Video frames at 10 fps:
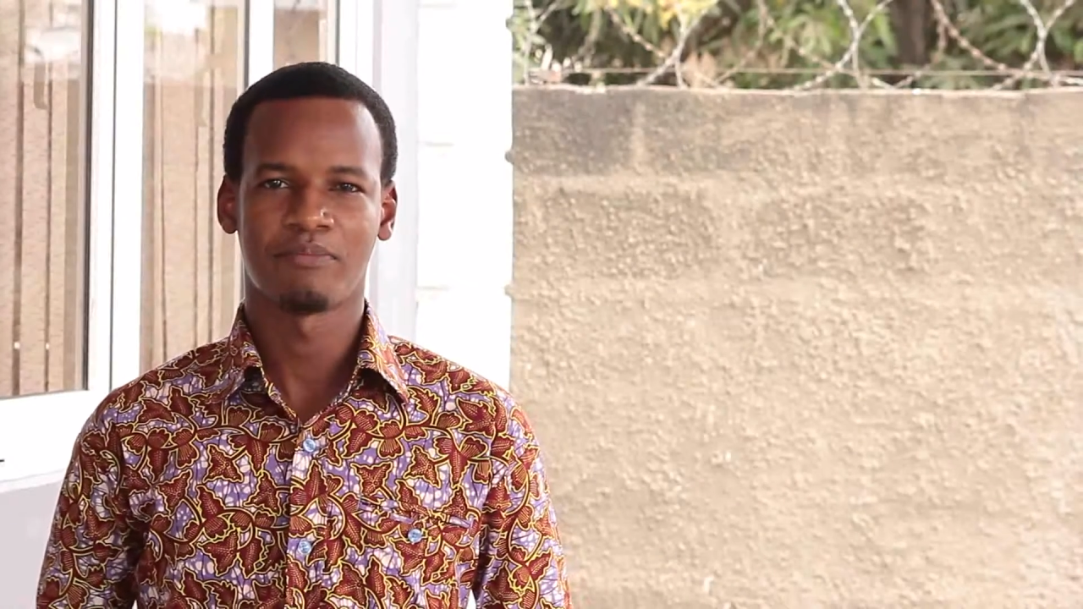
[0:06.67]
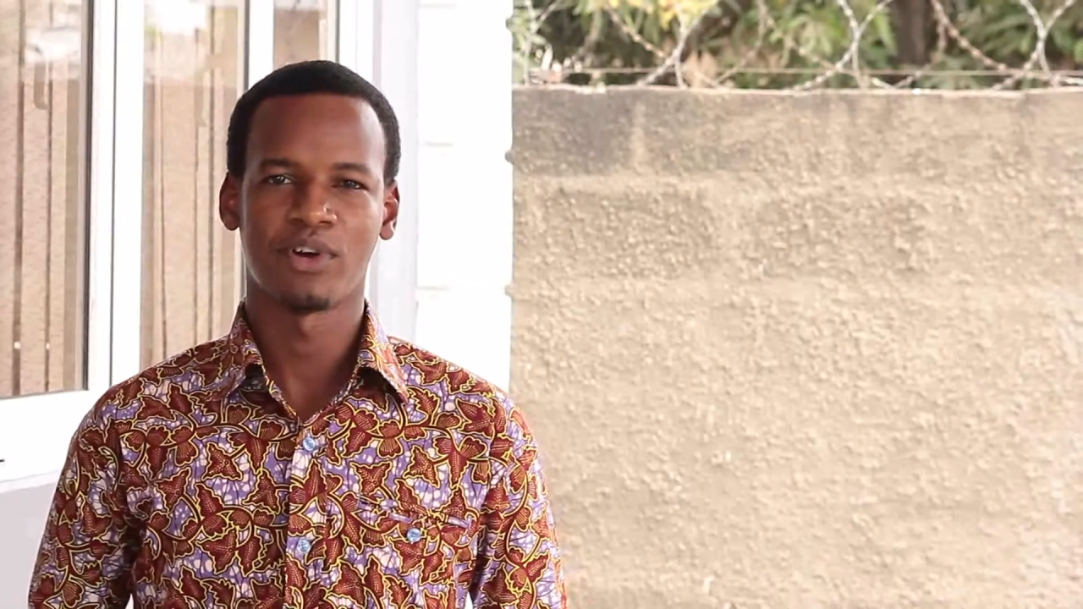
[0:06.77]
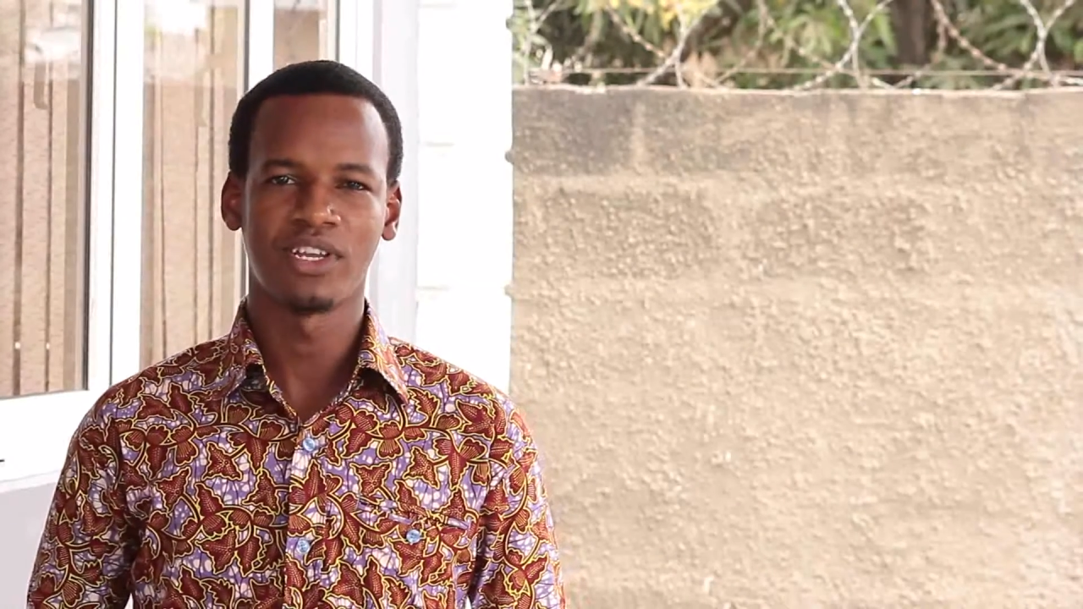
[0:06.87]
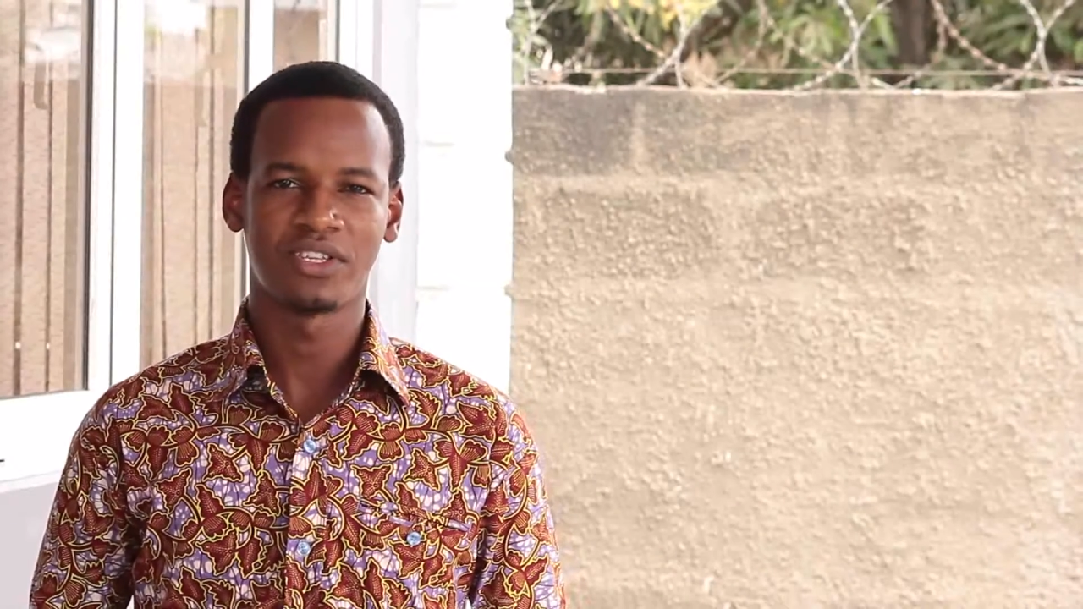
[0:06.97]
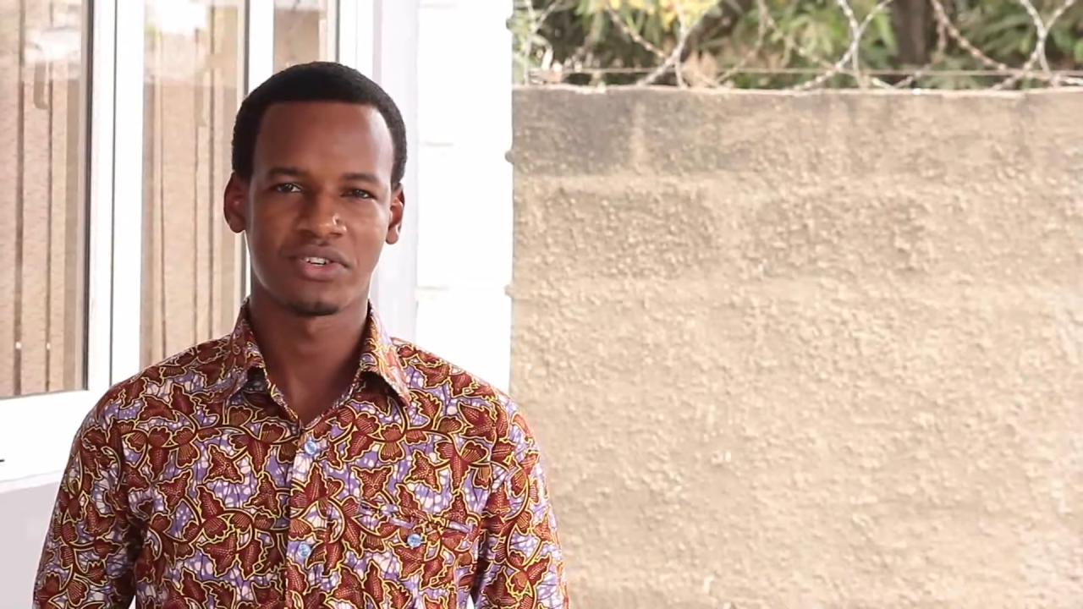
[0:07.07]
of
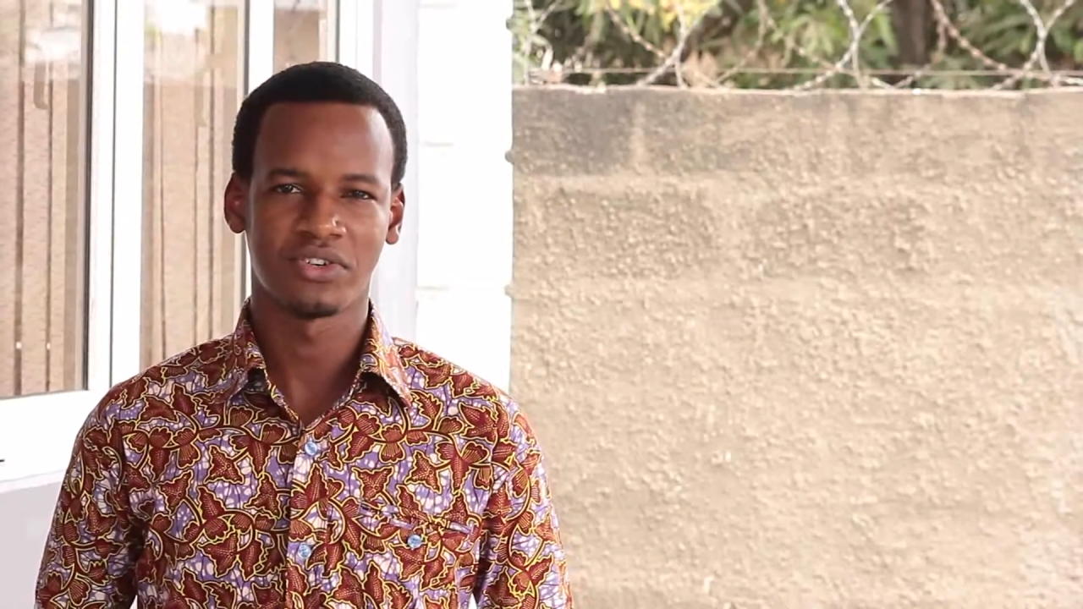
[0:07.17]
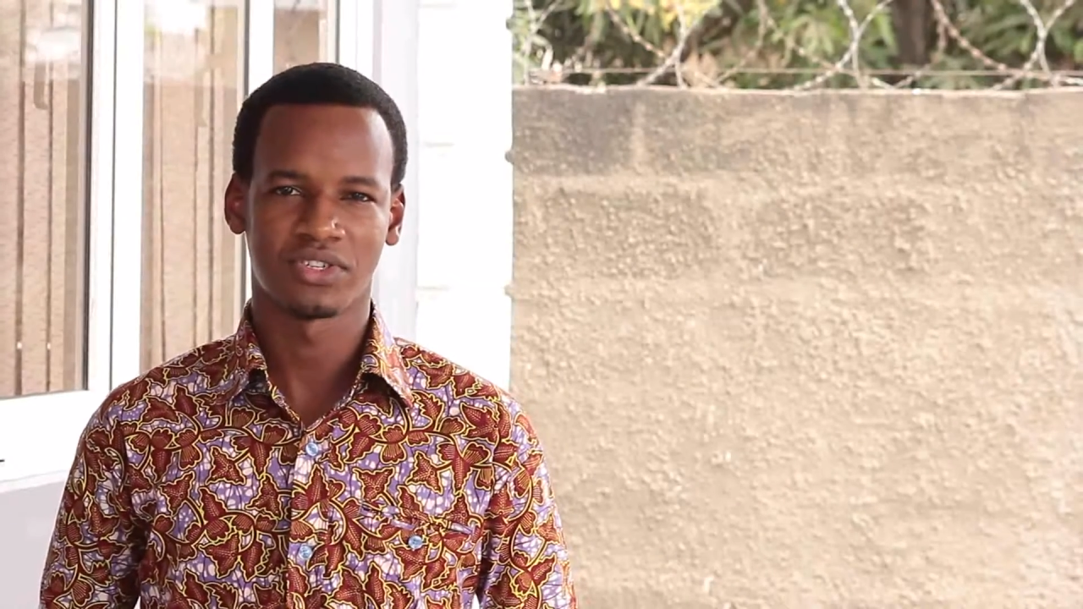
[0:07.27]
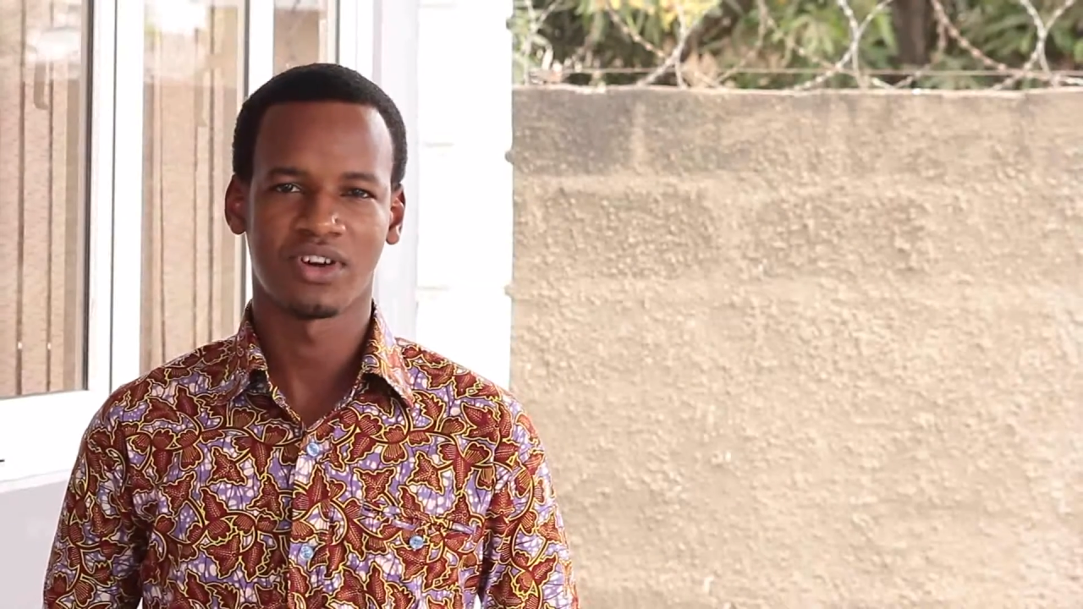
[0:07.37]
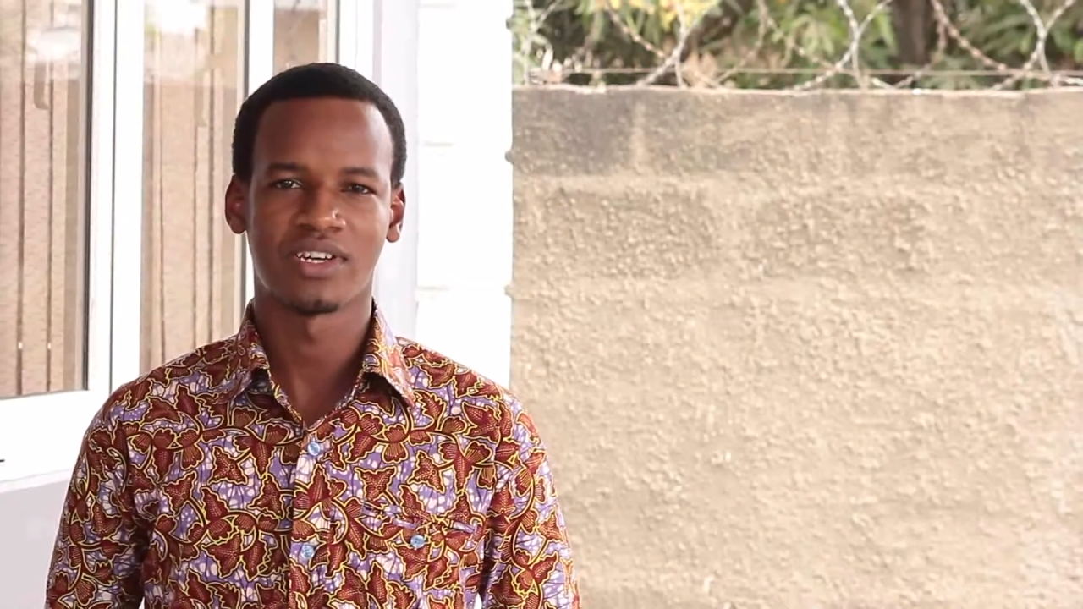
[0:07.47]
Politicos